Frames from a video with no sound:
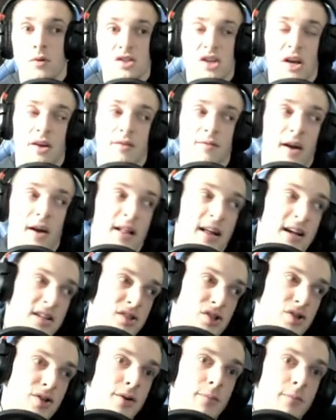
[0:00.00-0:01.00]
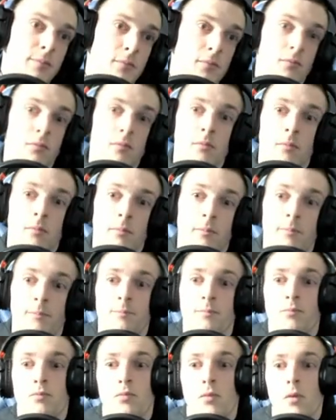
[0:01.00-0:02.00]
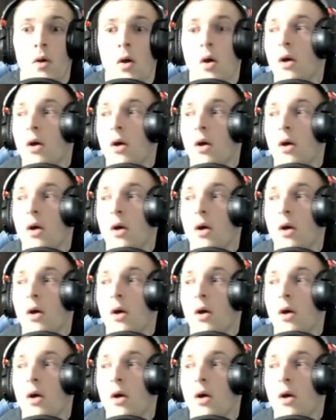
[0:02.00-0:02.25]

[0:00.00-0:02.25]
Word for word: that your final answer? Yeah.